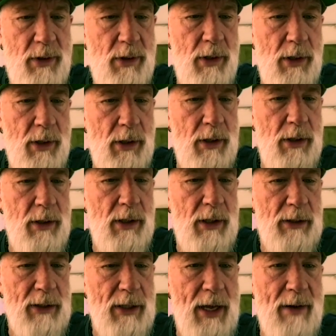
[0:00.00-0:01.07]
a
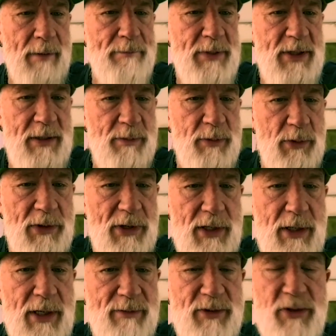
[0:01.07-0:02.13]
lot of people that
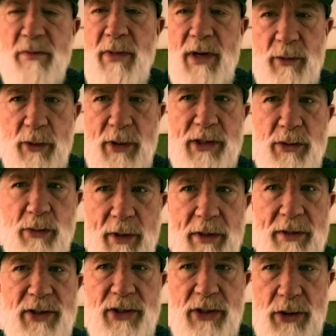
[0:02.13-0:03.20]
you have some memories
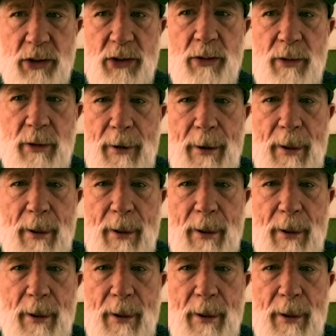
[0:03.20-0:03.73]
with too.